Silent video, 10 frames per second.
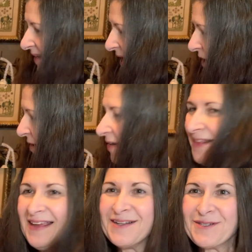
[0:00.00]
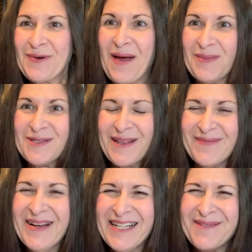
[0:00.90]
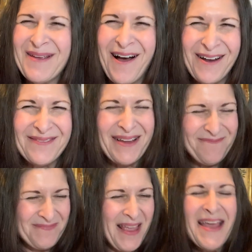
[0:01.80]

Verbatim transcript: I don't have anything else around me, so that must be all of them.